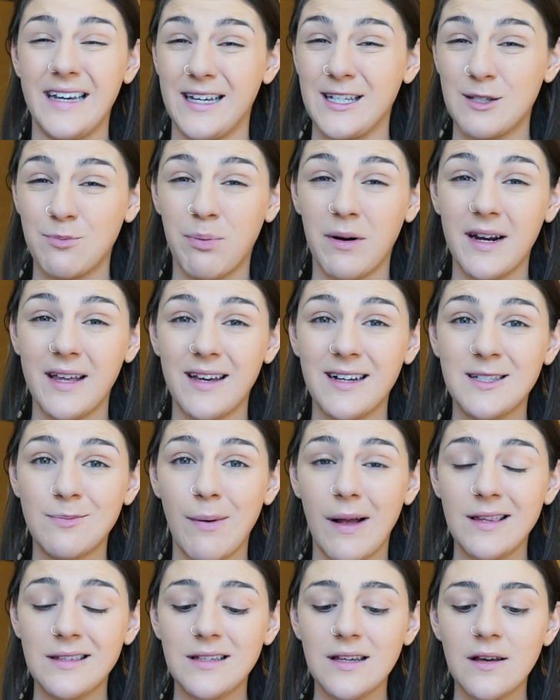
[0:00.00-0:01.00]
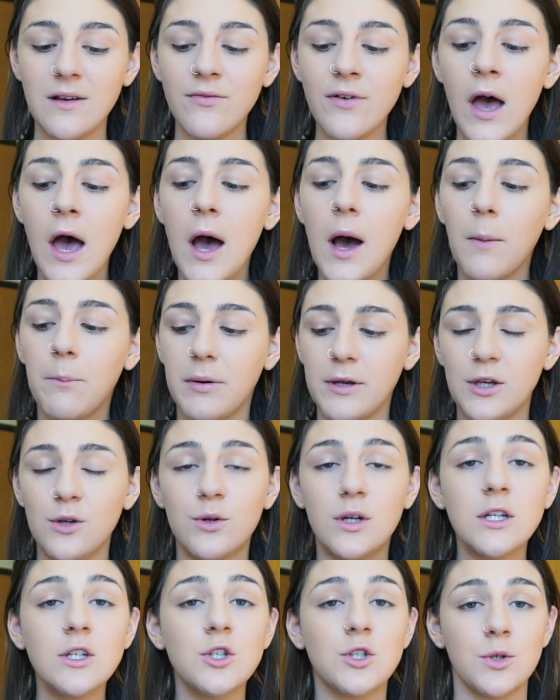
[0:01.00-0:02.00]
is pretty expensive, but you
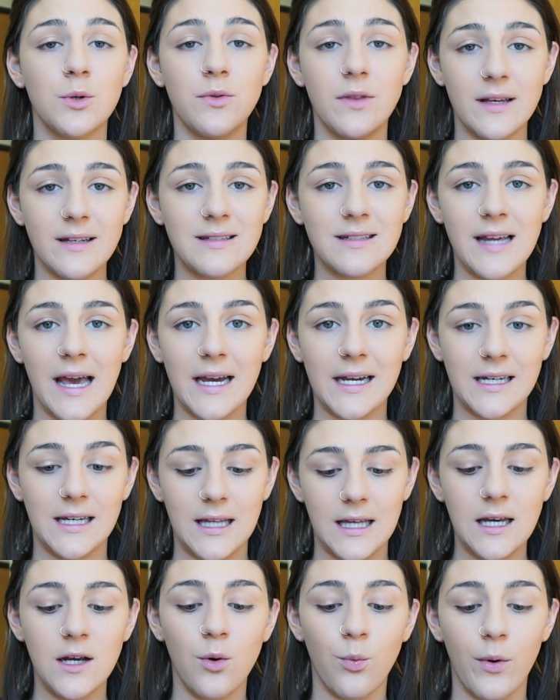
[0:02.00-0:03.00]
can do this technique